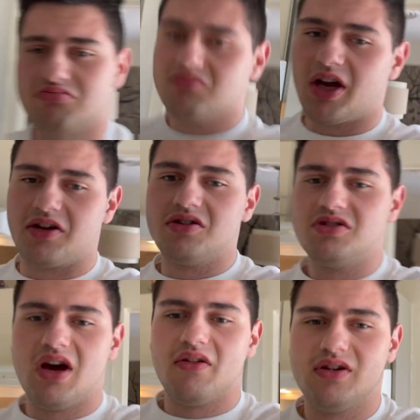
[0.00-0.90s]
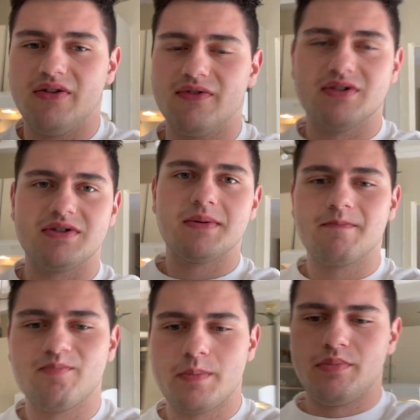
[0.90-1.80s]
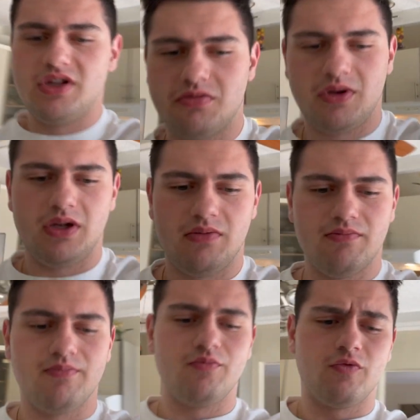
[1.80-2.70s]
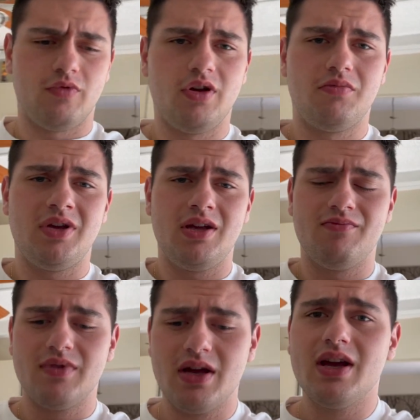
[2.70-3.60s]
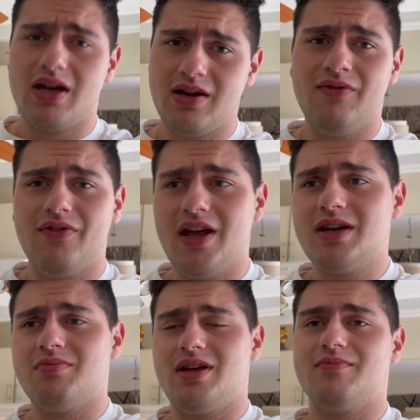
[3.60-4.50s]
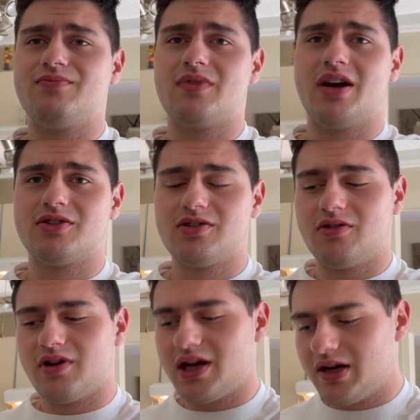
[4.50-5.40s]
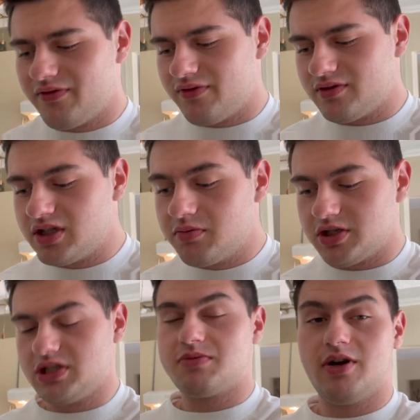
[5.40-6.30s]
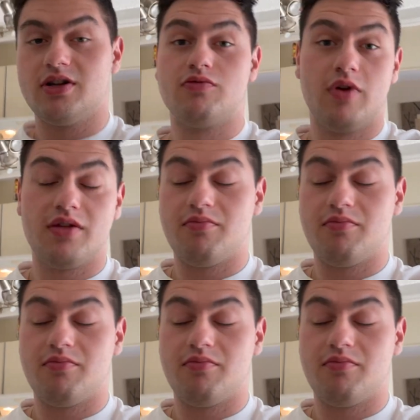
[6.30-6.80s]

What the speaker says: I couldn't tell the difference between real meat and fake meat. I also don't have too much experience with